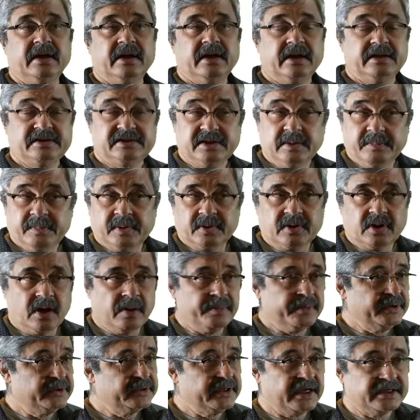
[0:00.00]
A simple
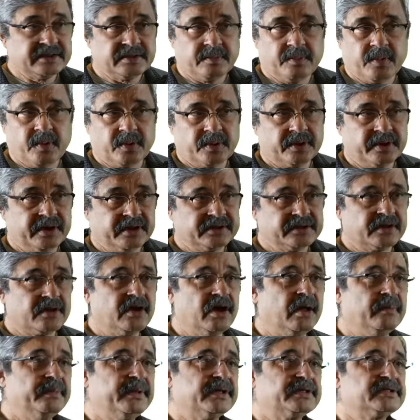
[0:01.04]
competence is as important as a
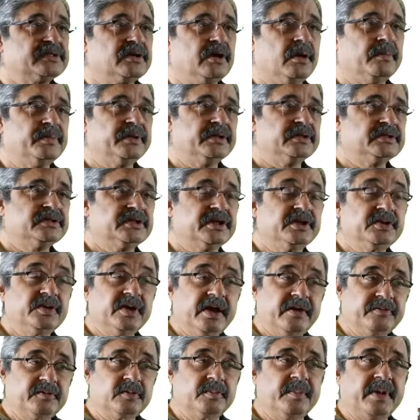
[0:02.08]
complex competency, and you
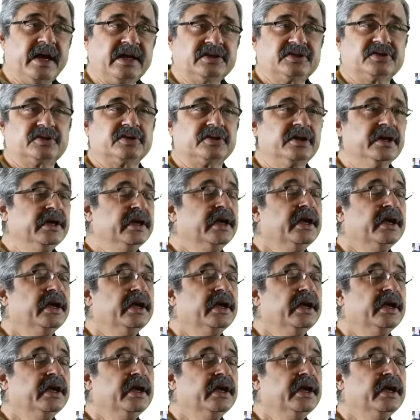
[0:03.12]
have to master